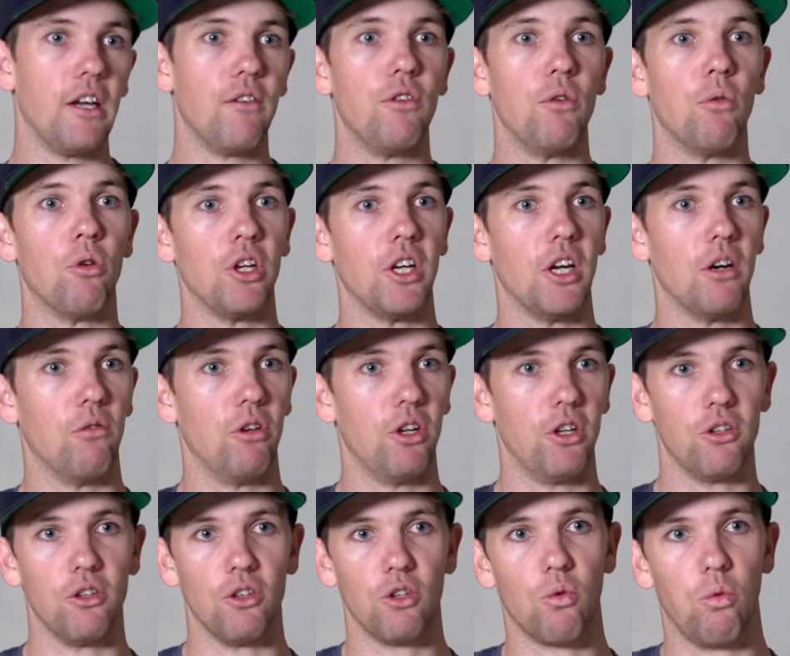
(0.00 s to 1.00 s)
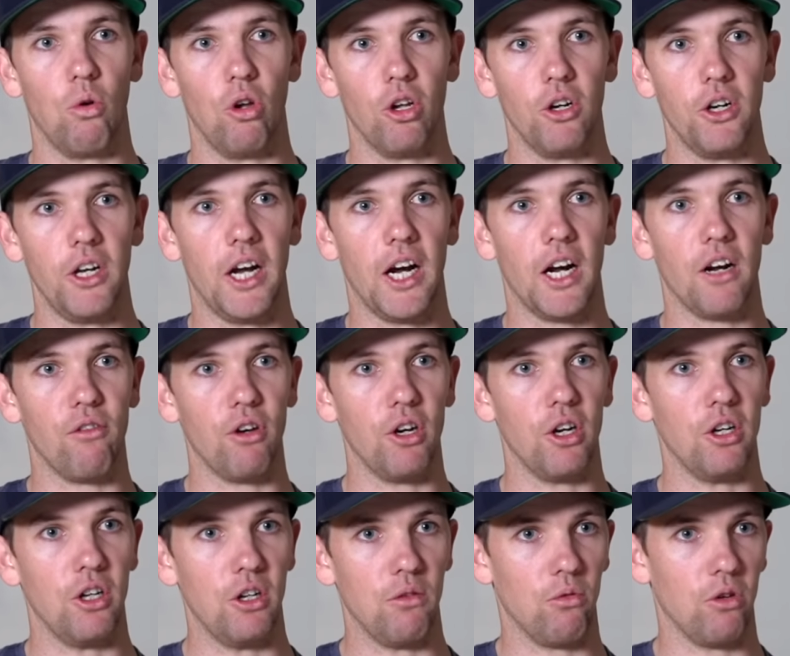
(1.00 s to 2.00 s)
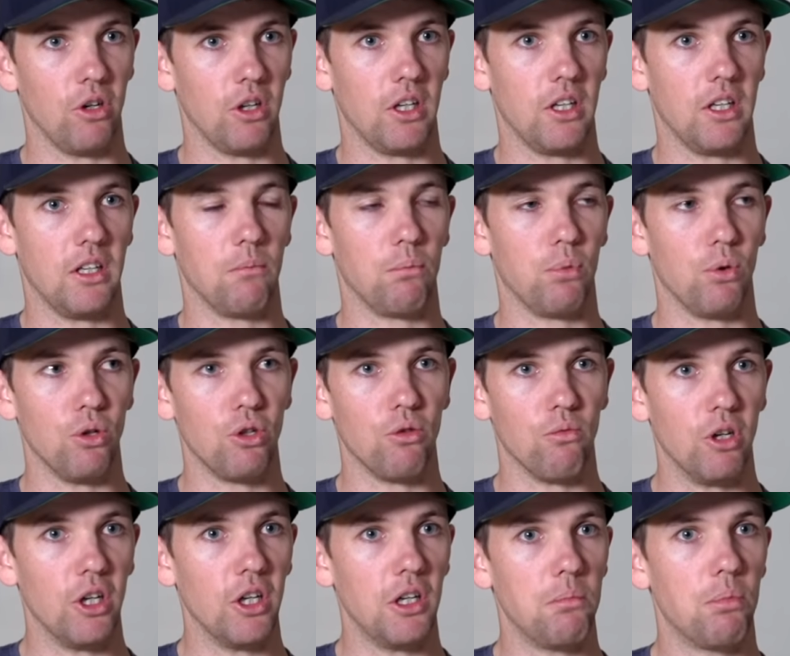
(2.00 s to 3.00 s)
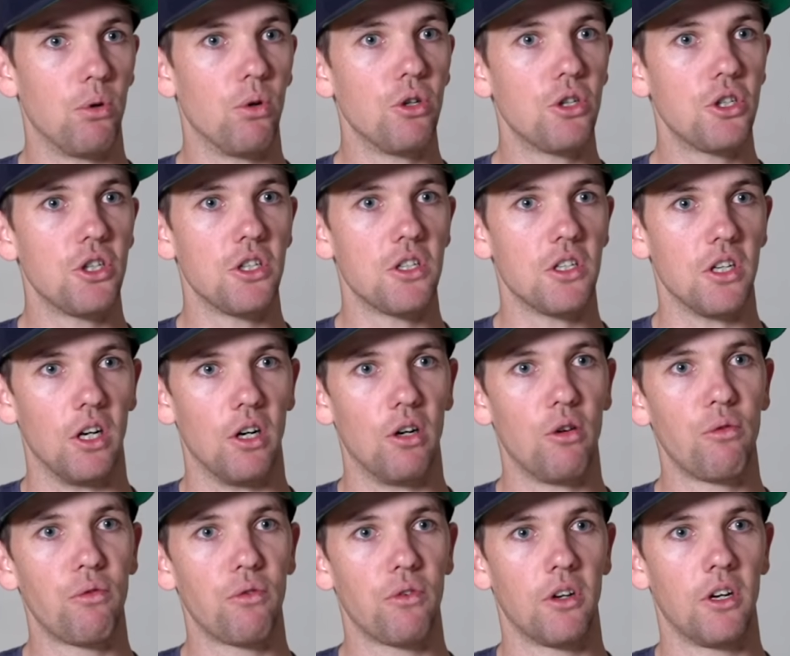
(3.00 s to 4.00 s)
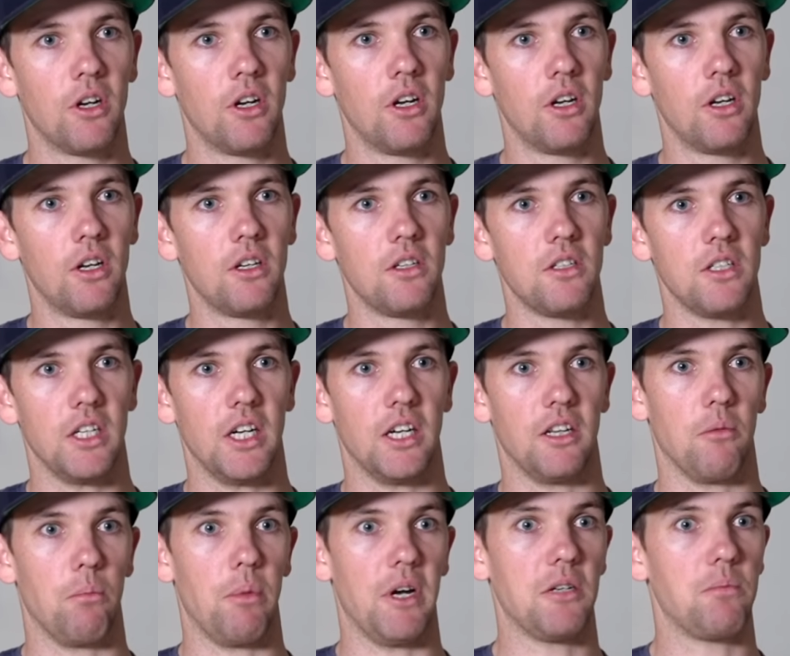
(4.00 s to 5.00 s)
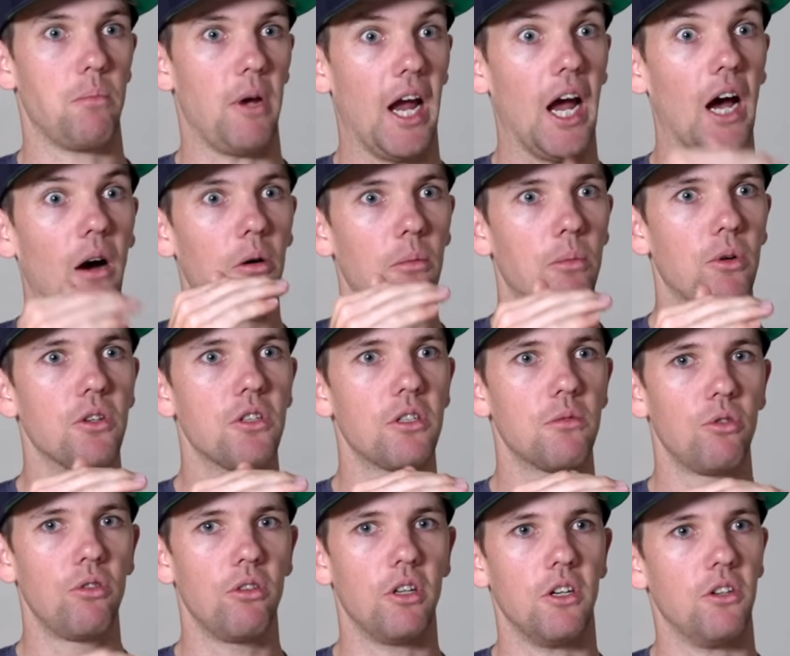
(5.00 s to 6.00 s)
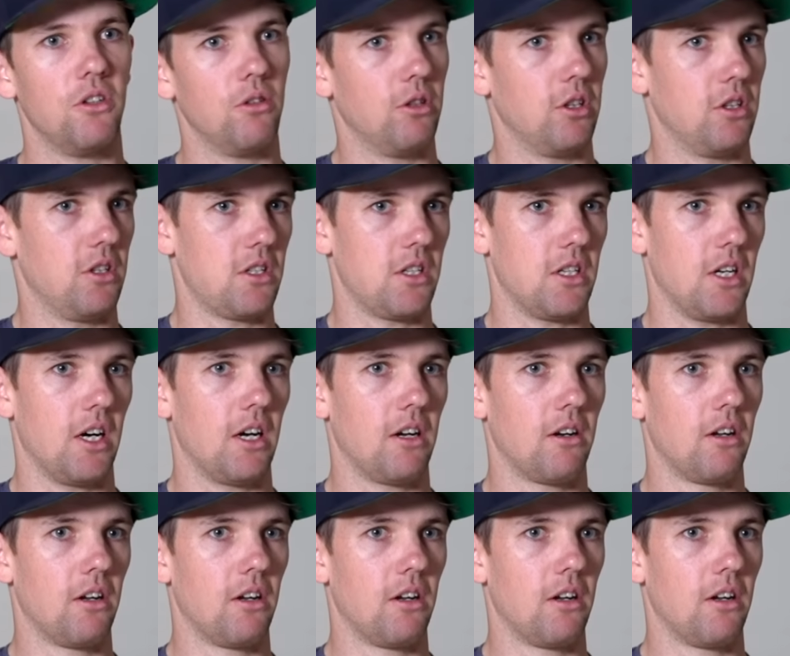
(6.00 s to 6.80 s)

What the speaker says: If you want to get really good quality out of it and you want to really push yourself to get the best power possible, then do it at the start.